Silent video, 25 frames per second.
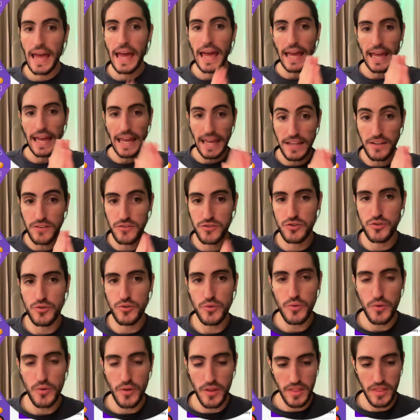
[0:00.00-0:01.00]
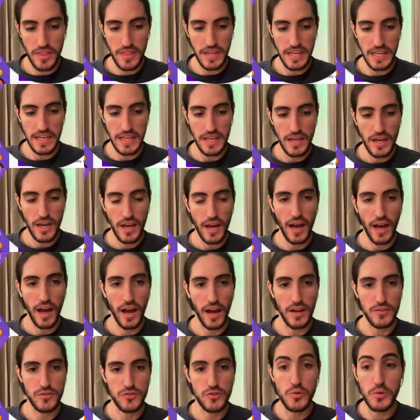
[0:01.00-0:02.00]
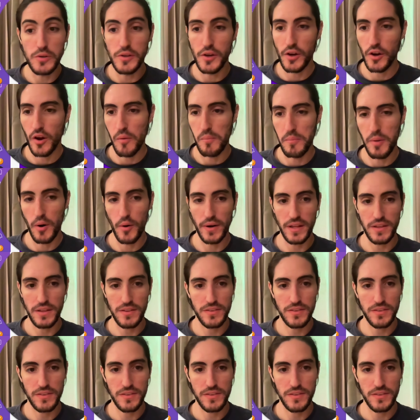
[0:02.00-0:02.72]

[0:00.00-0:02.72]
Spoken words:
into the Twilio component.